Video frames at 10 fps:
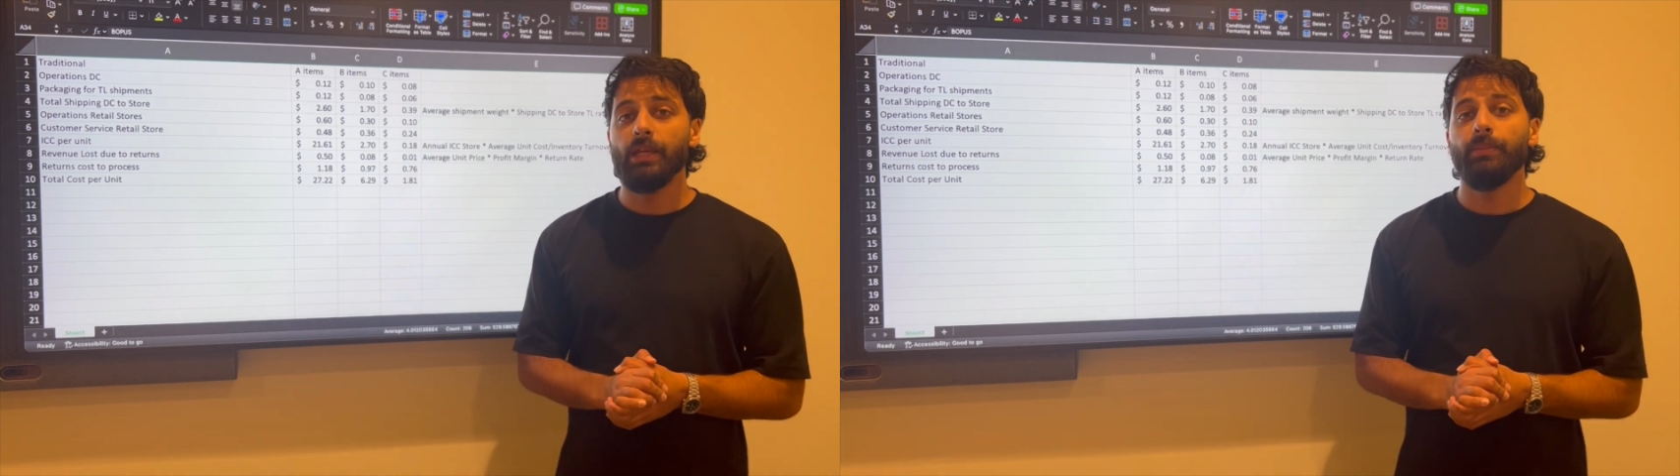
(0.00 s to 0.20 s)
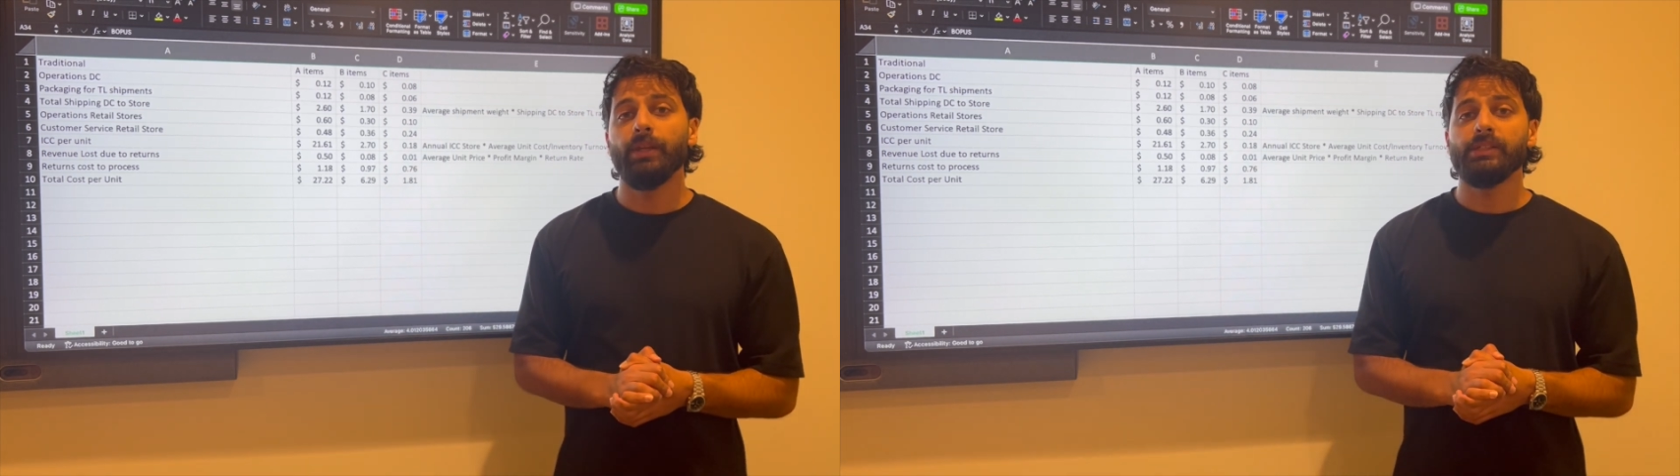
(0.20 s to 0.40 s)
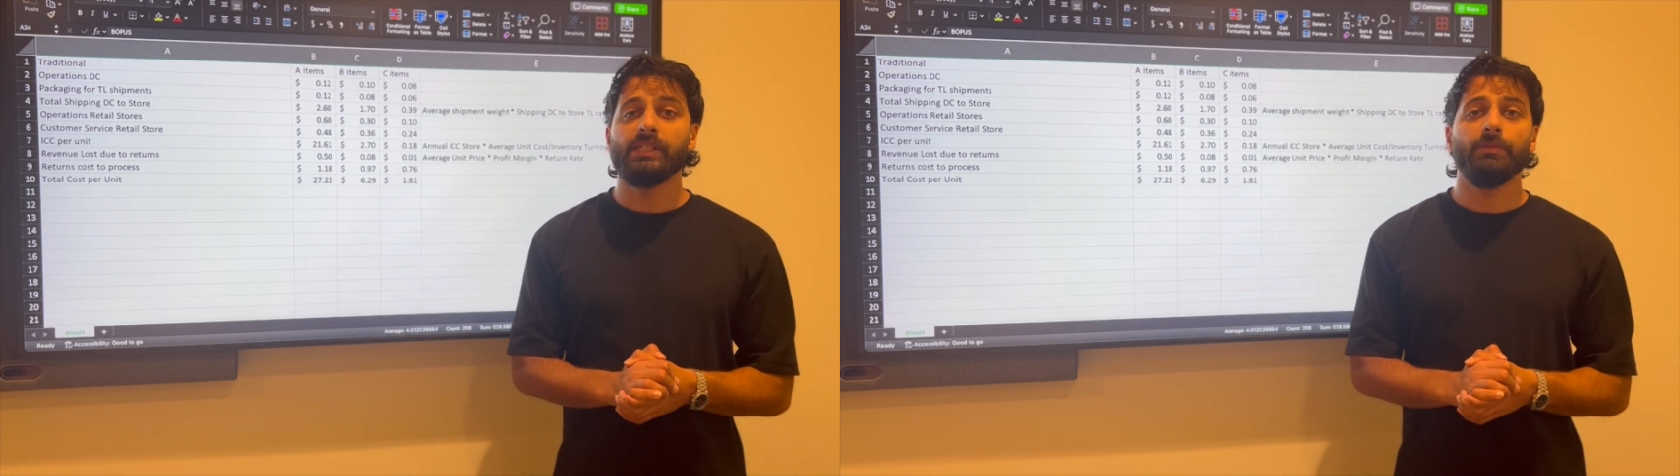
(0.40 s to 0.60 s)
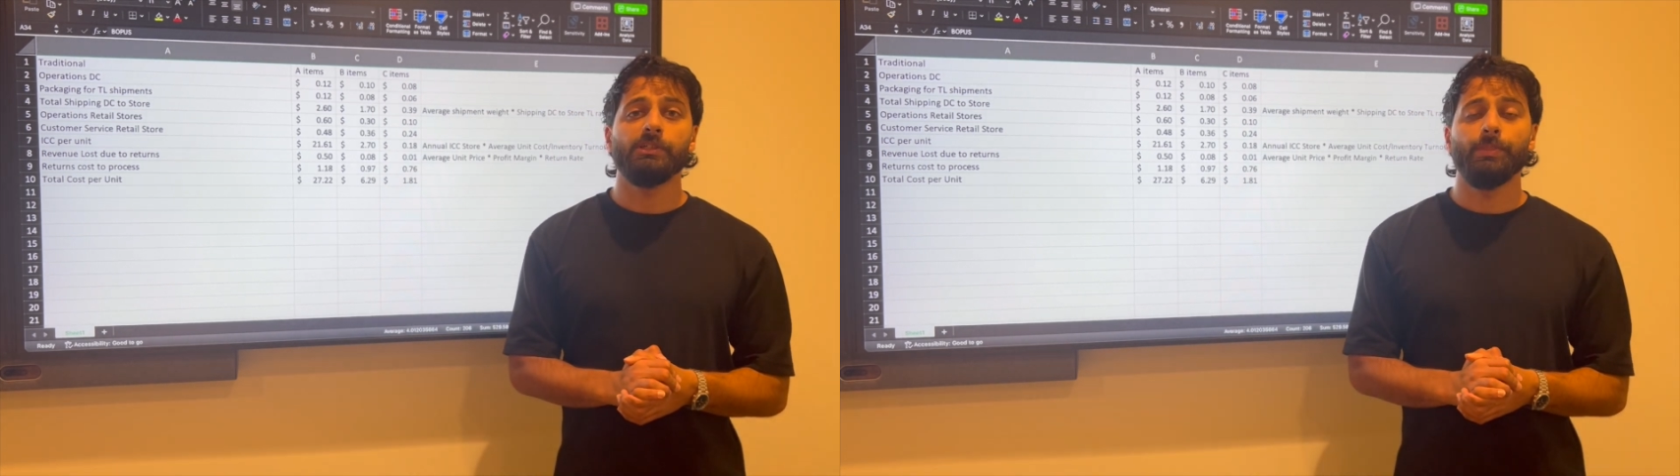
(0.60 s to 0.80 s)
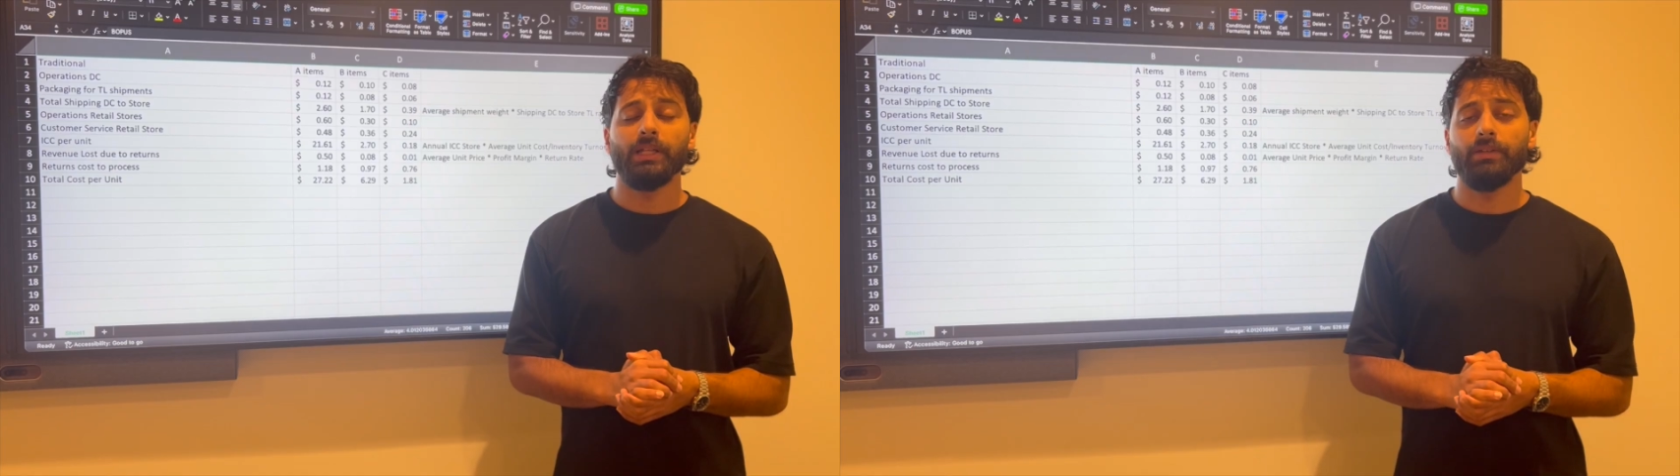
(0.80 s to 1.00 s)
B, and C
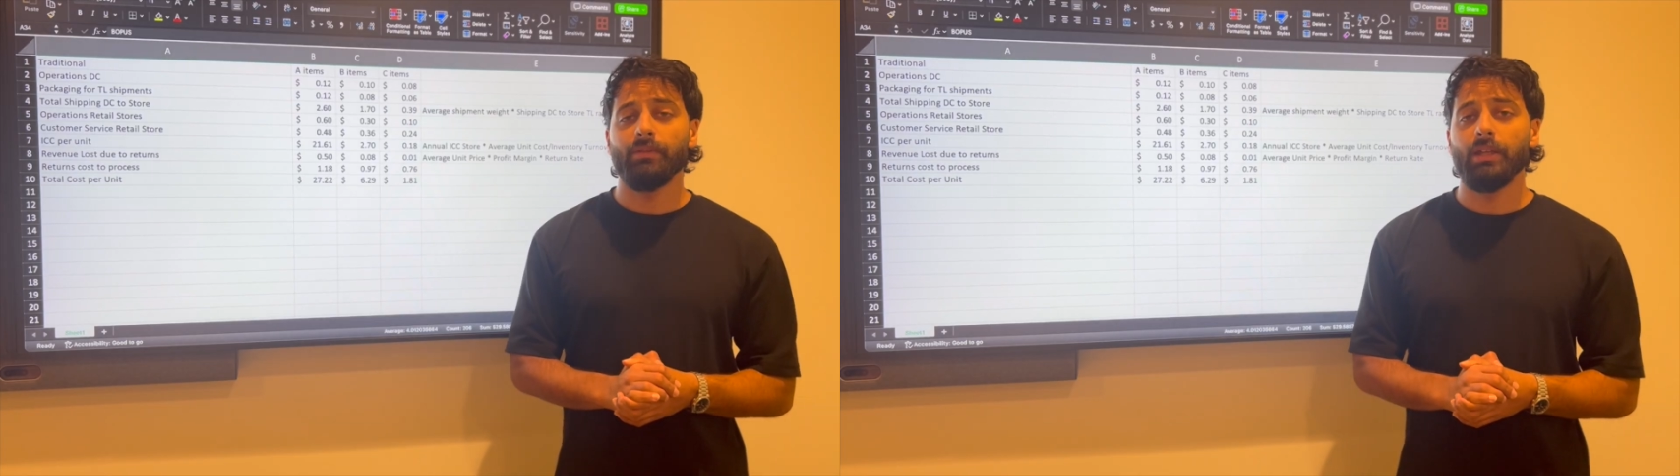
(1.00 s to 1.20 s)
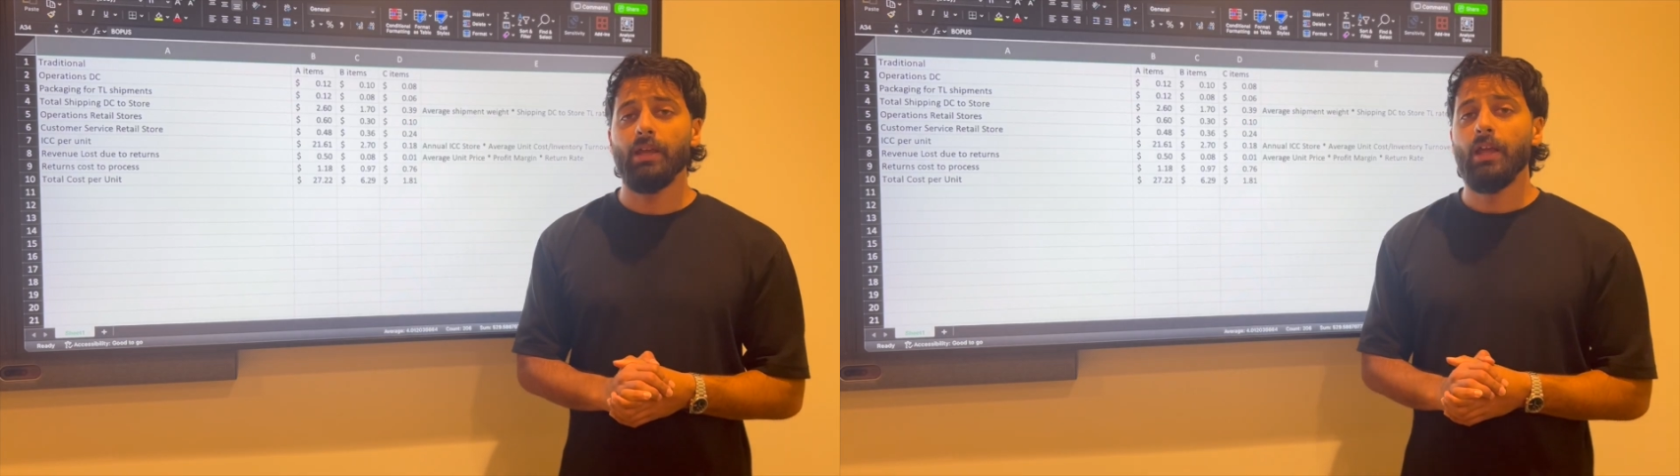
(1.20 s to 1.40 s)
respectively.